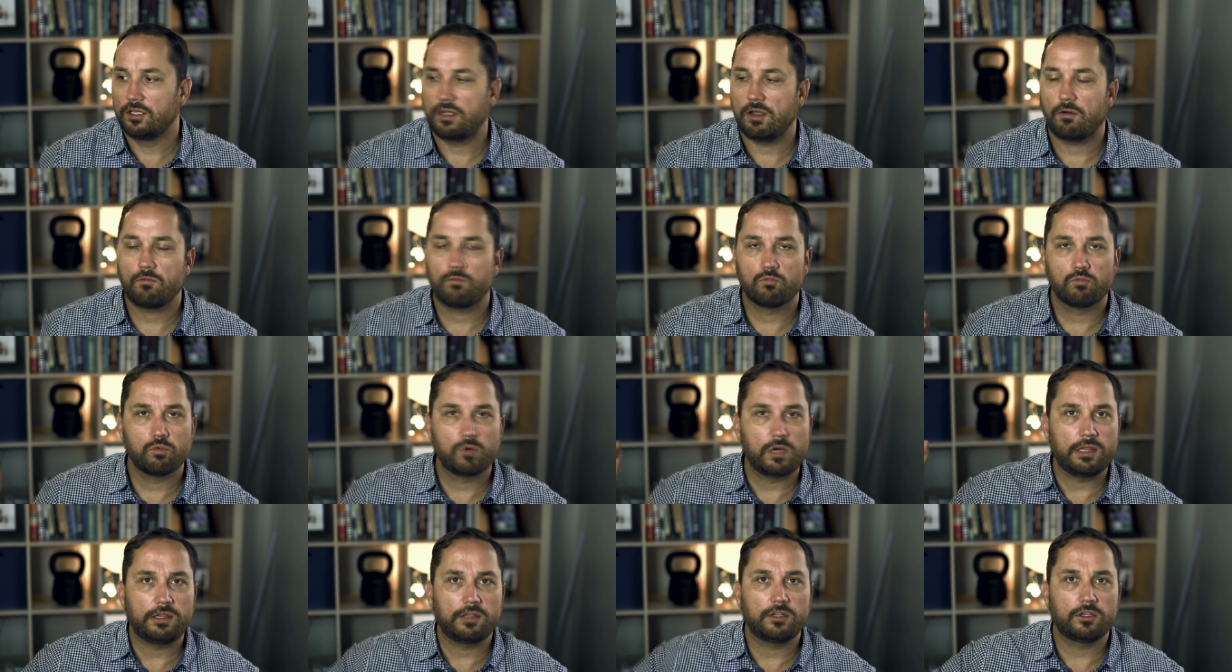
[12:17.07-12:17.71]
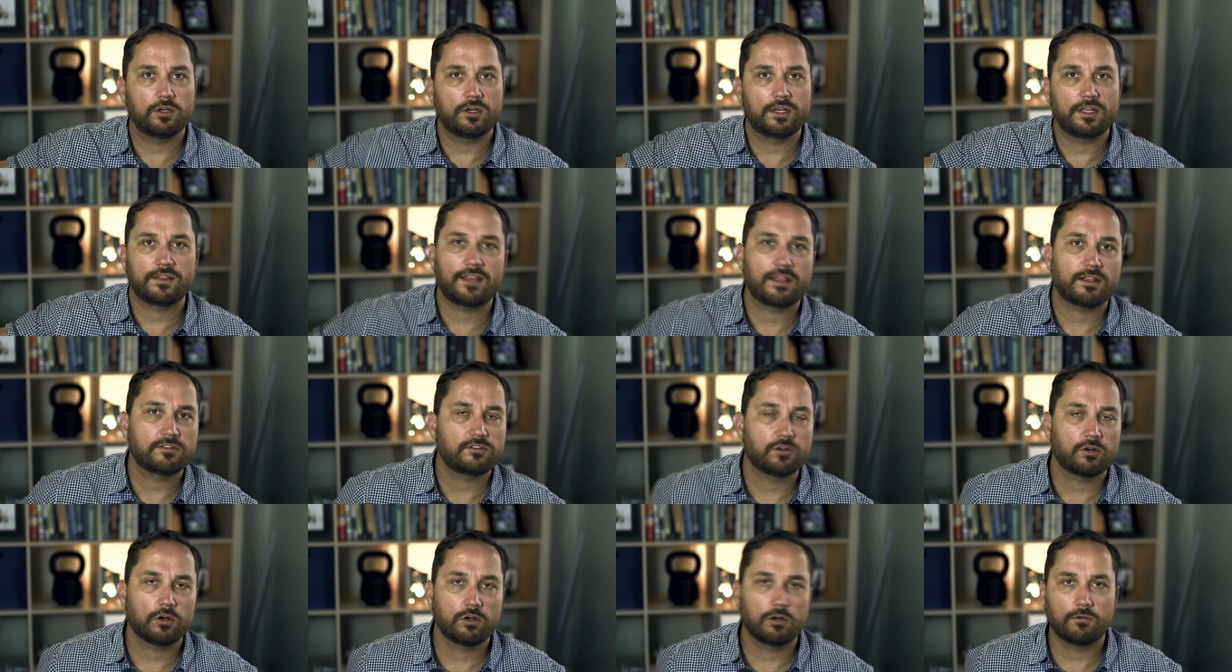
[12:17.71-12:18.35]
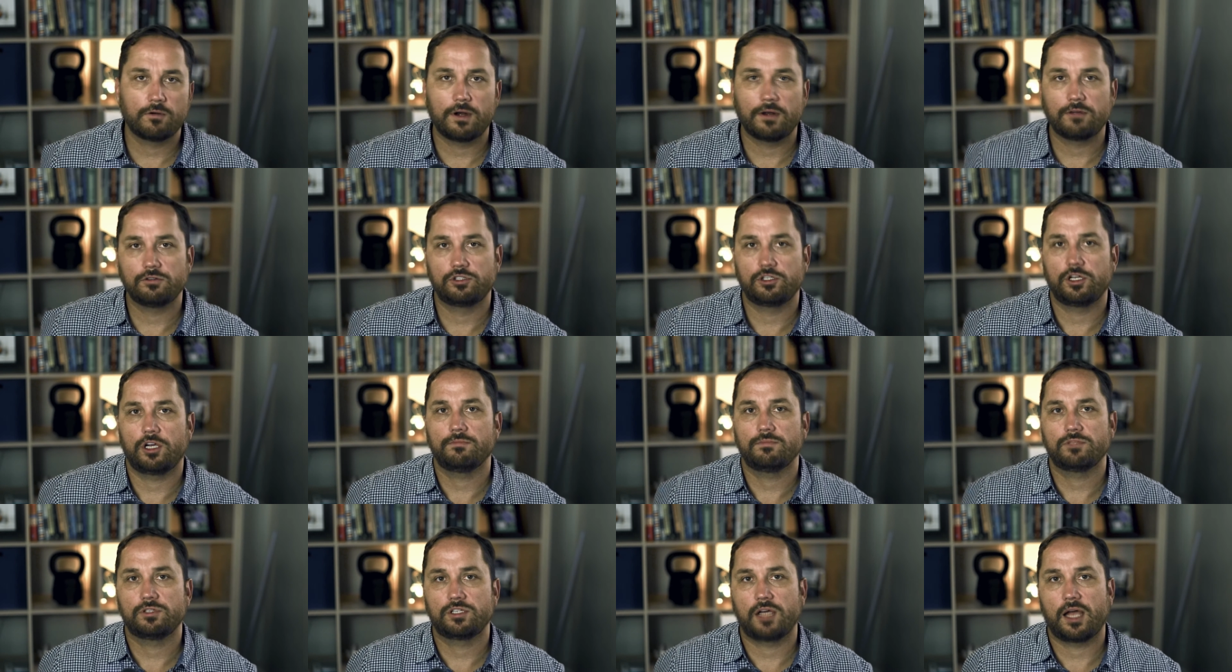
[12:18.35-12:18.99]
Get really good at that turnaround
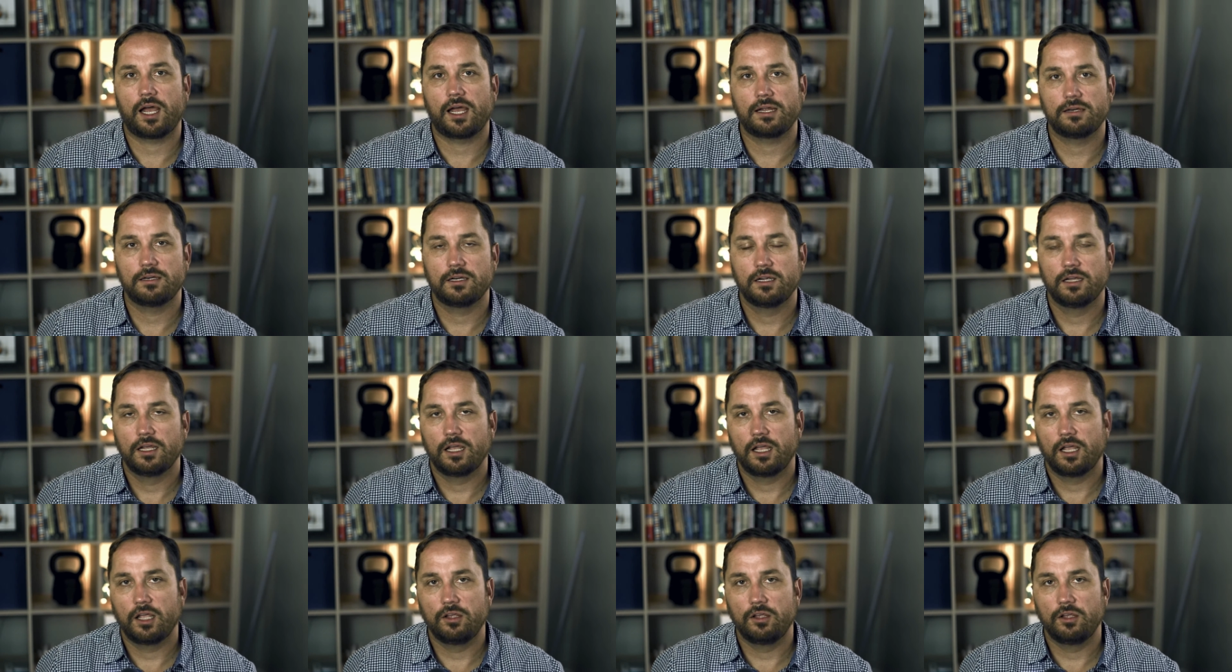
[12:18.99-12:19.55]
jump shot